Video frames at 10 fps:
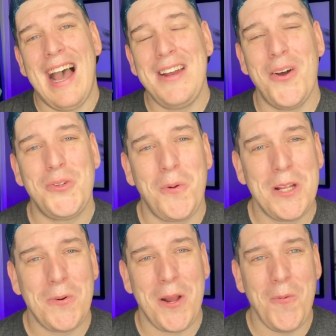I know
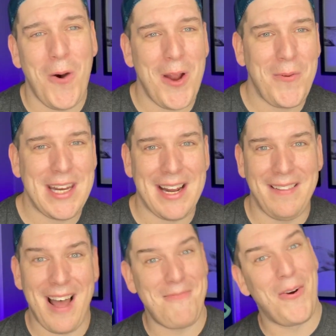2021 we did a
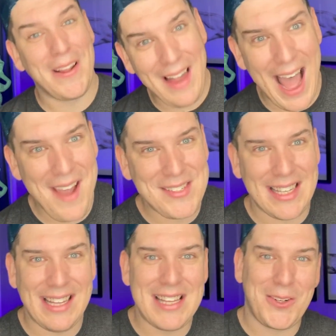lot more lives
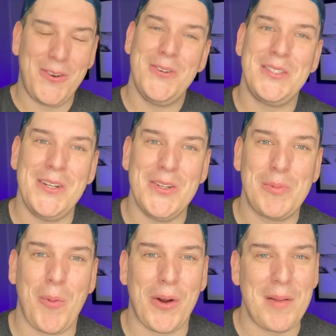and less cruise
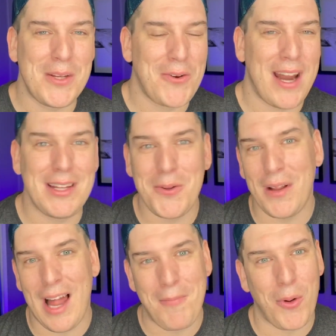news, but we're going to be trying to do
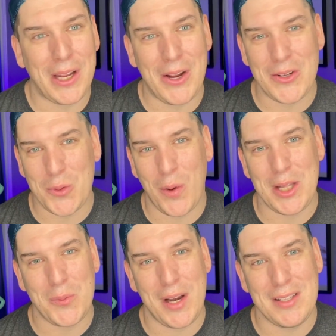a lot more here in
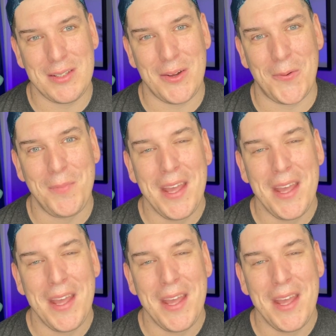2022.